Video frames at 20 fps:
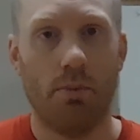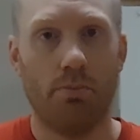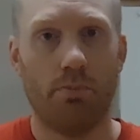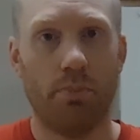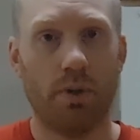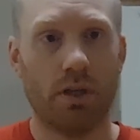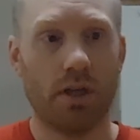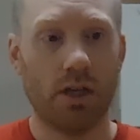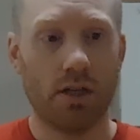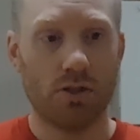
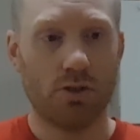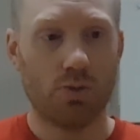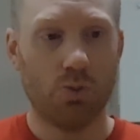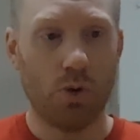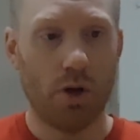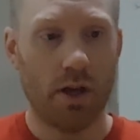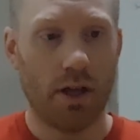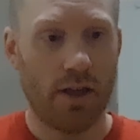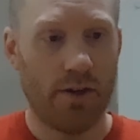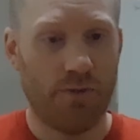But guess
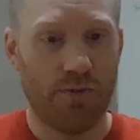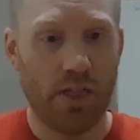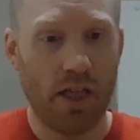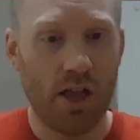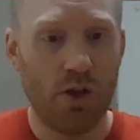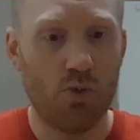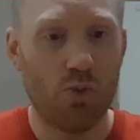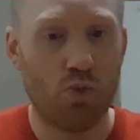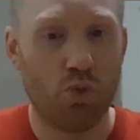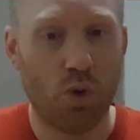what? If
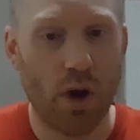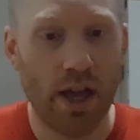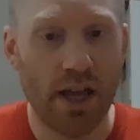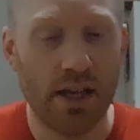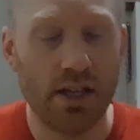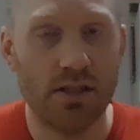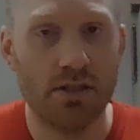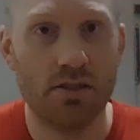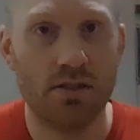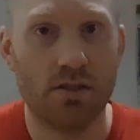they
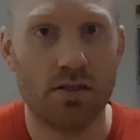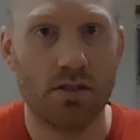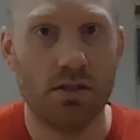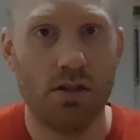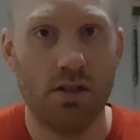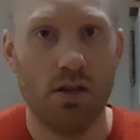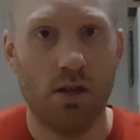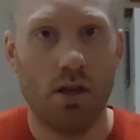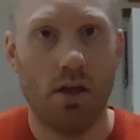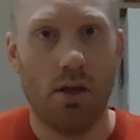raise
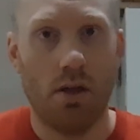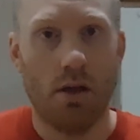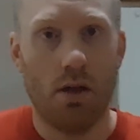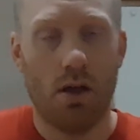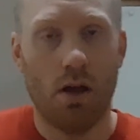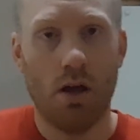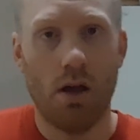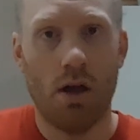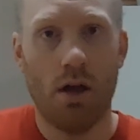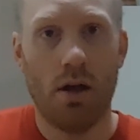
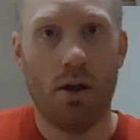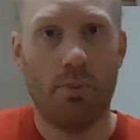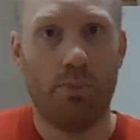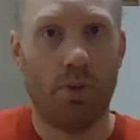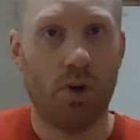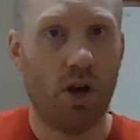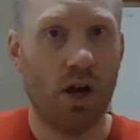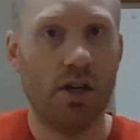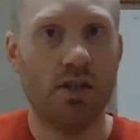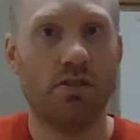
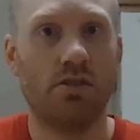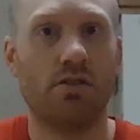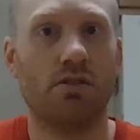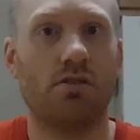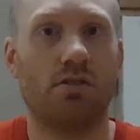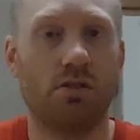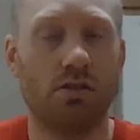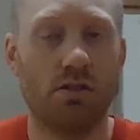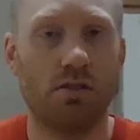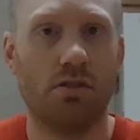
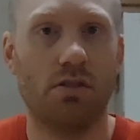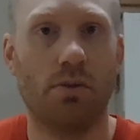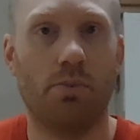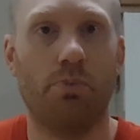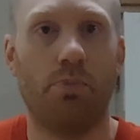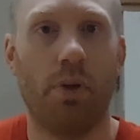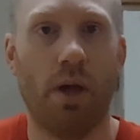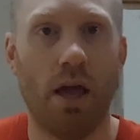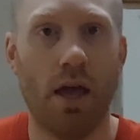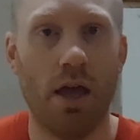prices just to
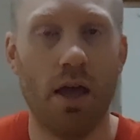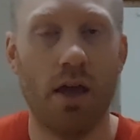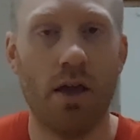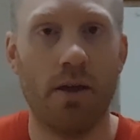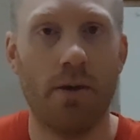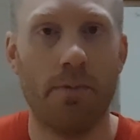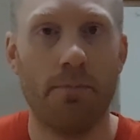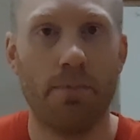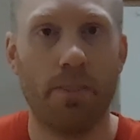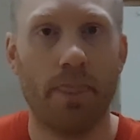
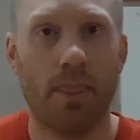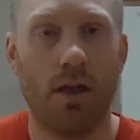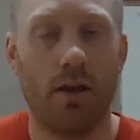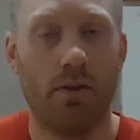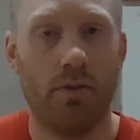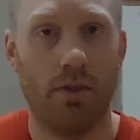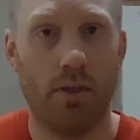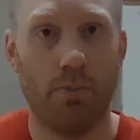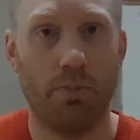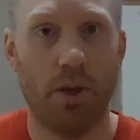pay
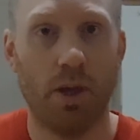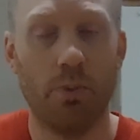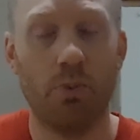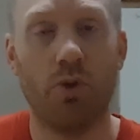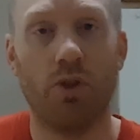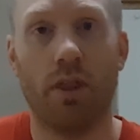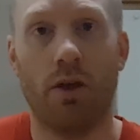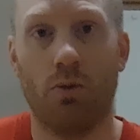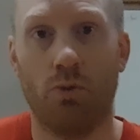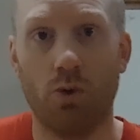the people
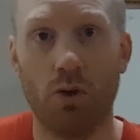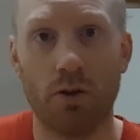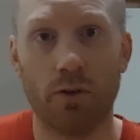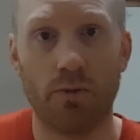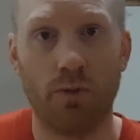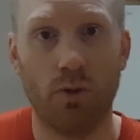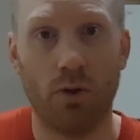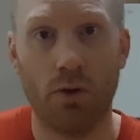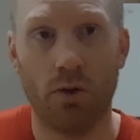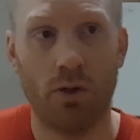that work
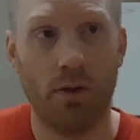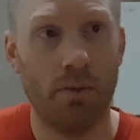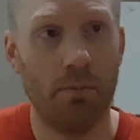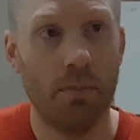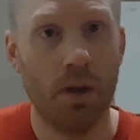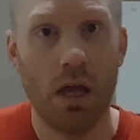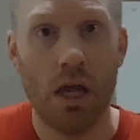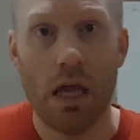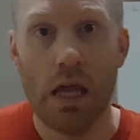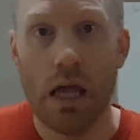for them,
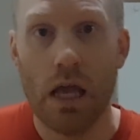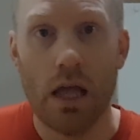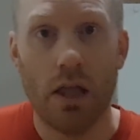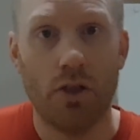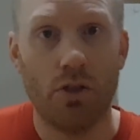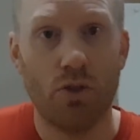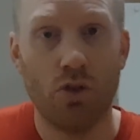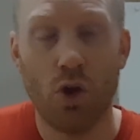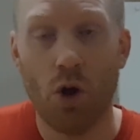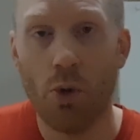
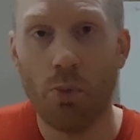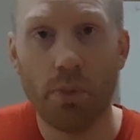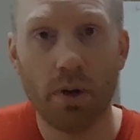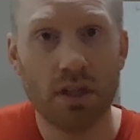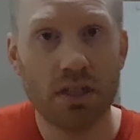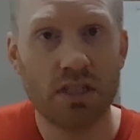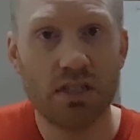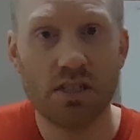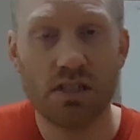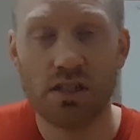
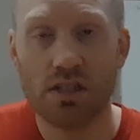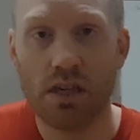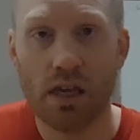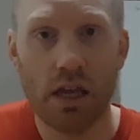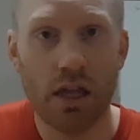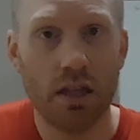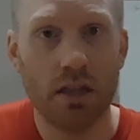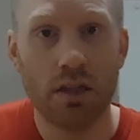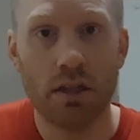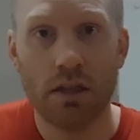nobody's
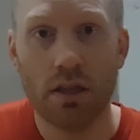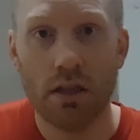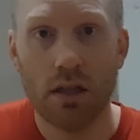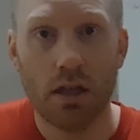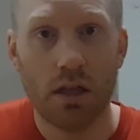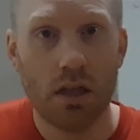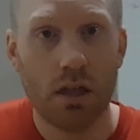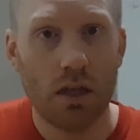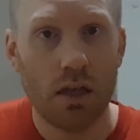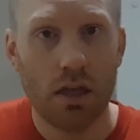getting
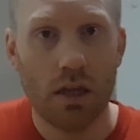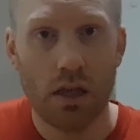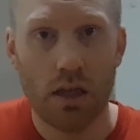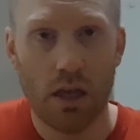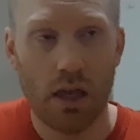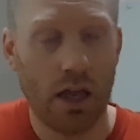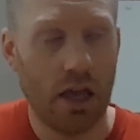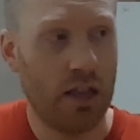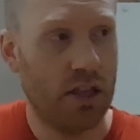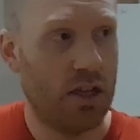
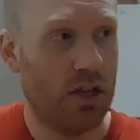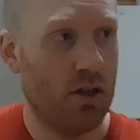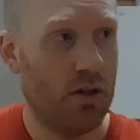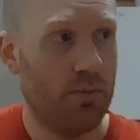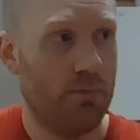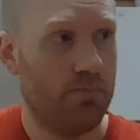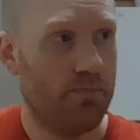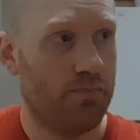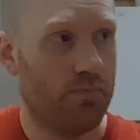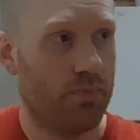
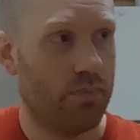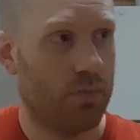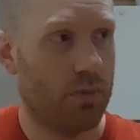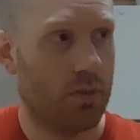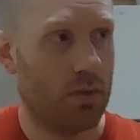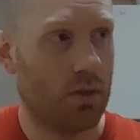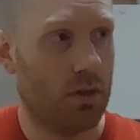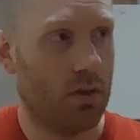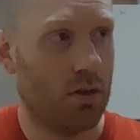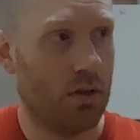any
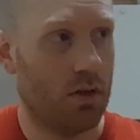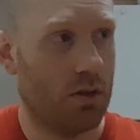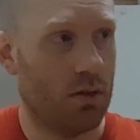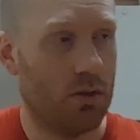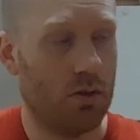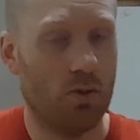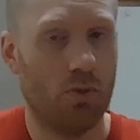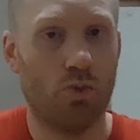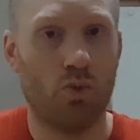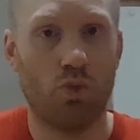
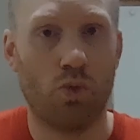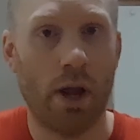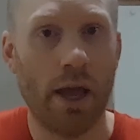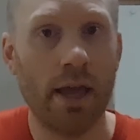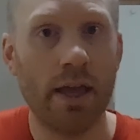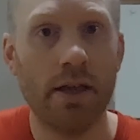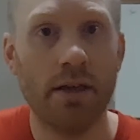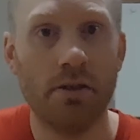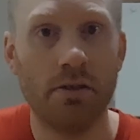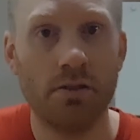
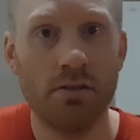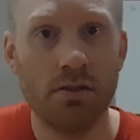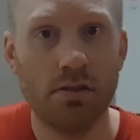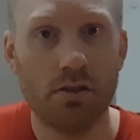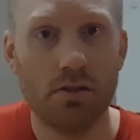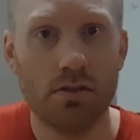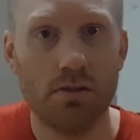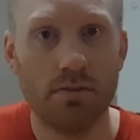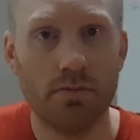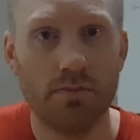raise,